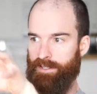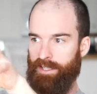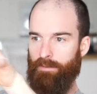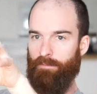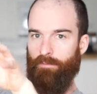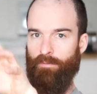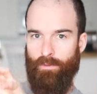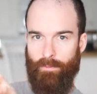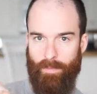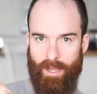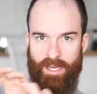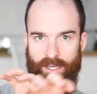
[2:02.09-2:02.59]
the
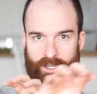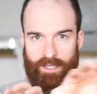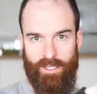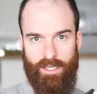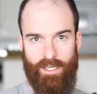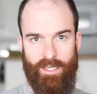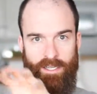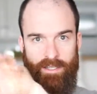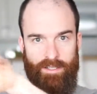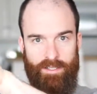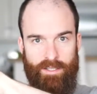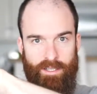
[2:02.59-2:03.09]

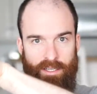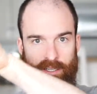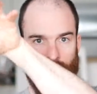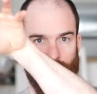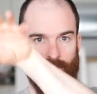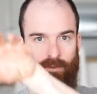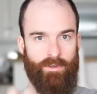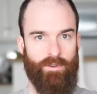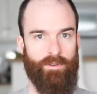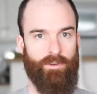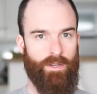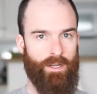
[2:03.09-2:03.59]
information into the
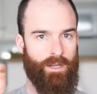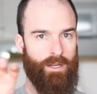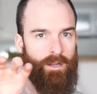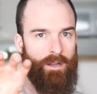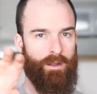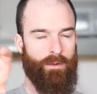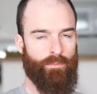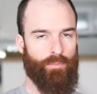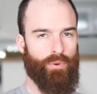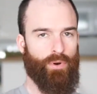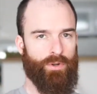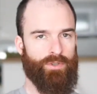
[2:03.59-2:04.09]
different
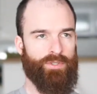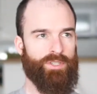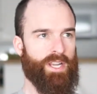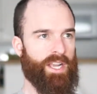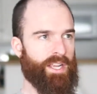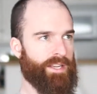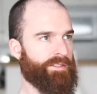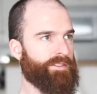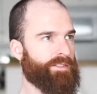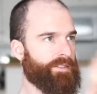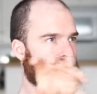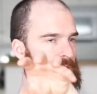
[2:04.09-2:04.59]

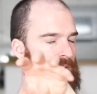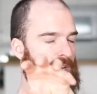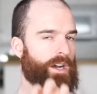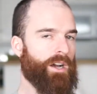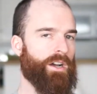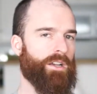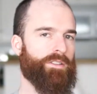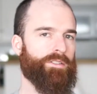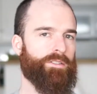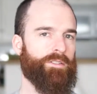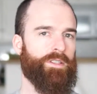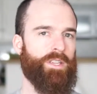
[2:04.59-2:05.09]
projects and
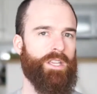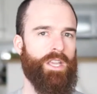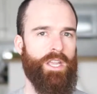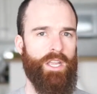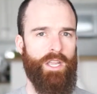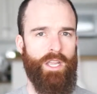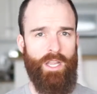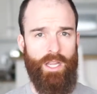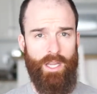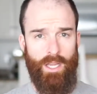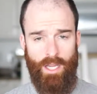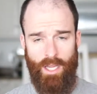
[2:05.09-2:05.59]
tasks.
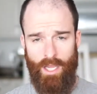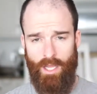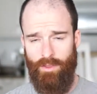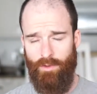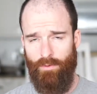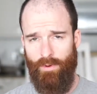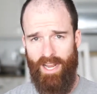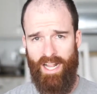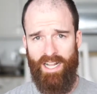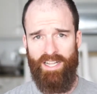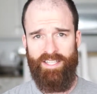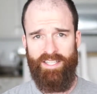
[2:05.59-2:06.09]
And the
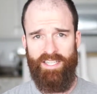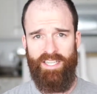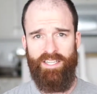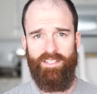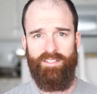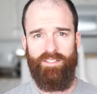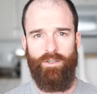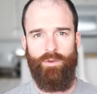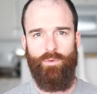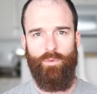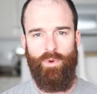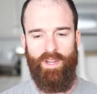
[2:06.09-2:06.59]
reality
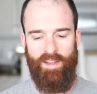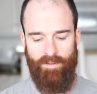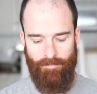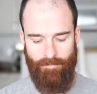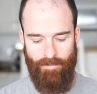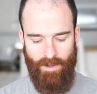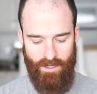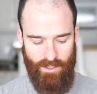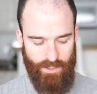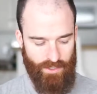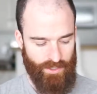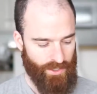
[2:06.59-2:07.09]
is that we
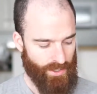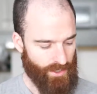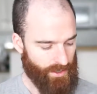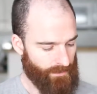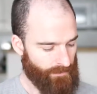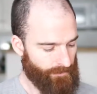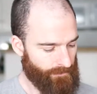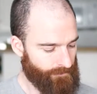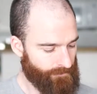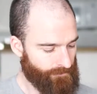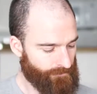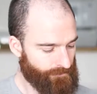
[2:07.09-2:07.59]

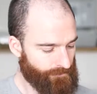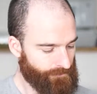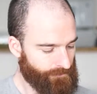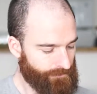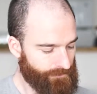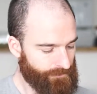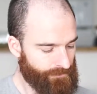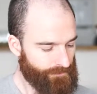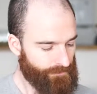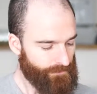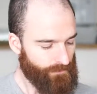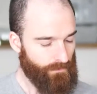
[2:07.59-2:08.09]
function
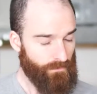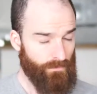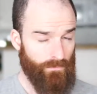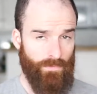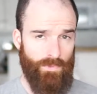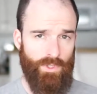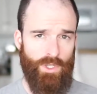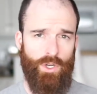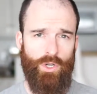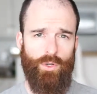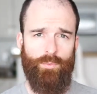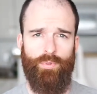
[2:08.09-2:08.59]

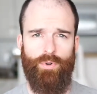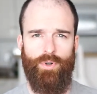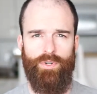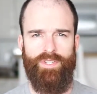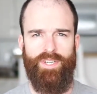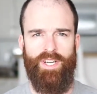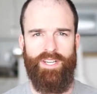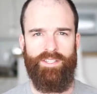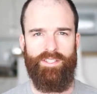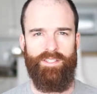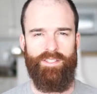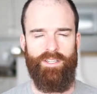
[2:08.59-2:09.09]
on
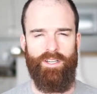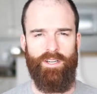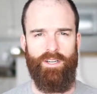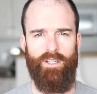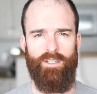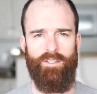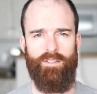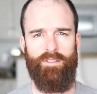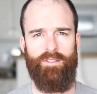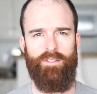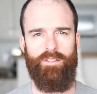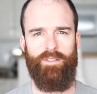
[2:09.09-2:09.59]
projects and
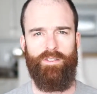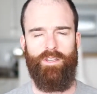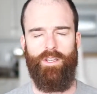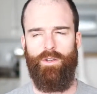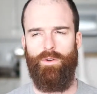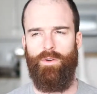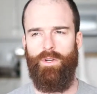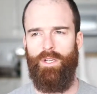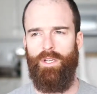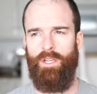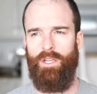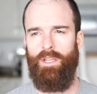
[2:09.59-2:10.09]
tasks. And
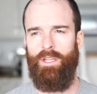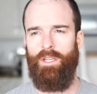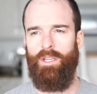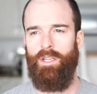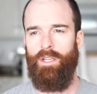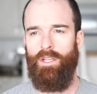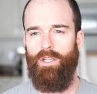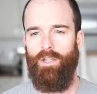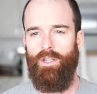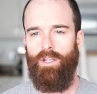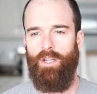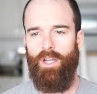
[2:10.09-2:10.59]
so
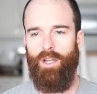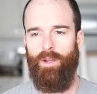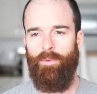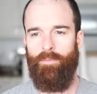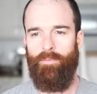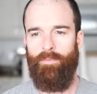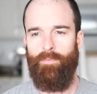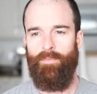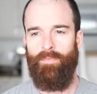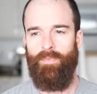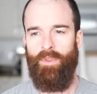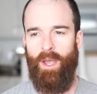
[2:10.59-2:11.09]

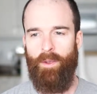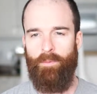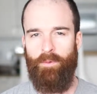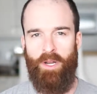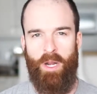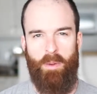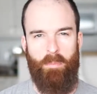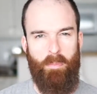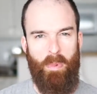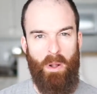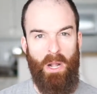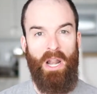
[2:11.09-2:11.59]
I'm going
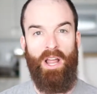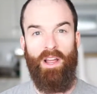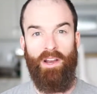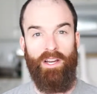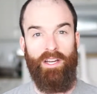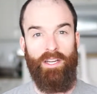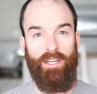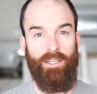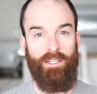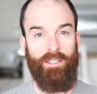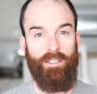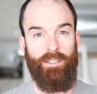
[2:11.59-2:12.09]
to
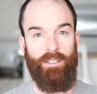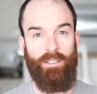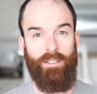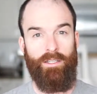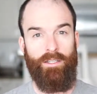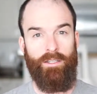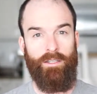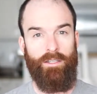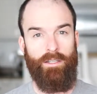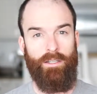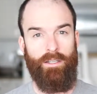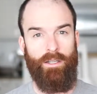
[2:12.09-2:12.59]
plug
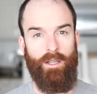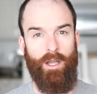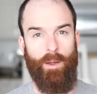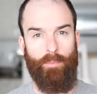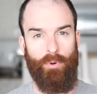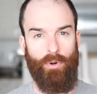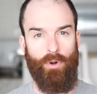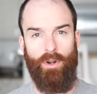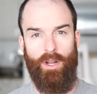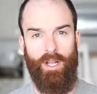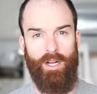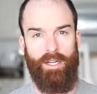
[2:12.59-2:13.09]
a
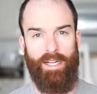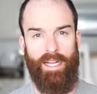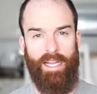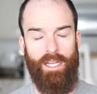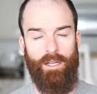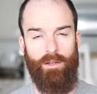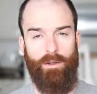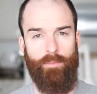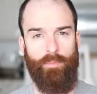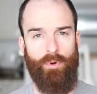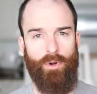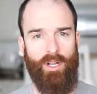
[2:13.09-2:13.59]
product
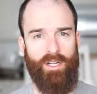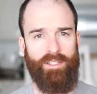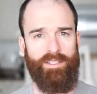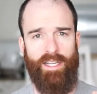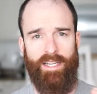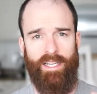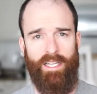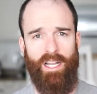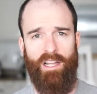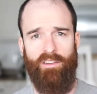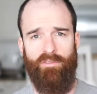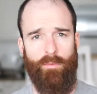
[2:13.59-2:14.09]
now, a product
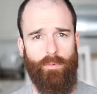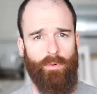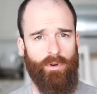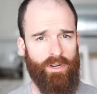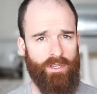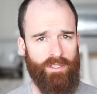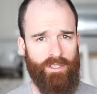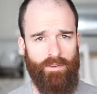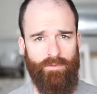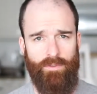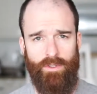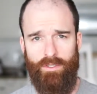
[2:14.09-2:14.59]
I love, a
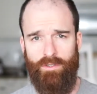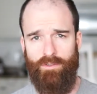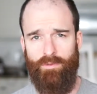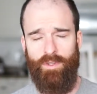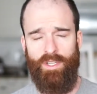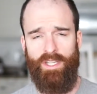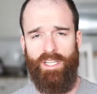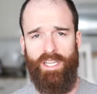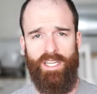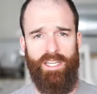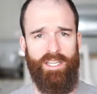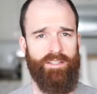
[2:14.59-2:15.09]
product I've used for
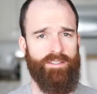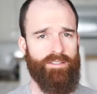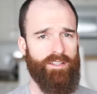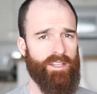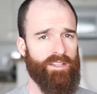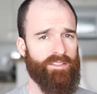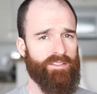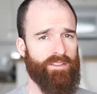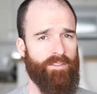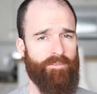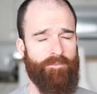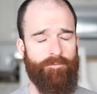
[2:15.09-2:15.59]
years. That
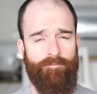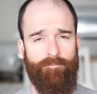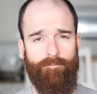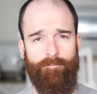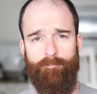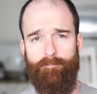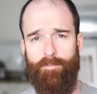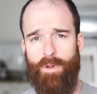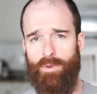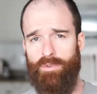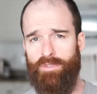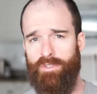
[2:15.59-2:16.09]
is the
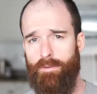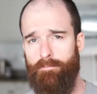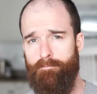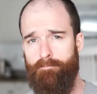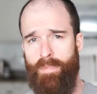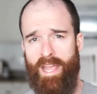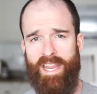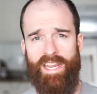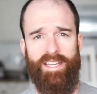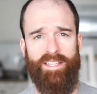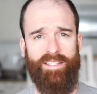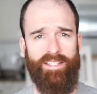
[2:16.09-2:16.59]
most
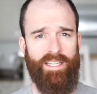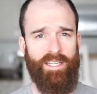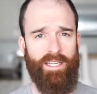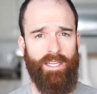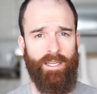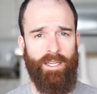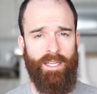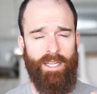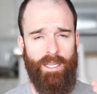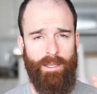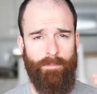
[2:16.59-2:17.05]
amazing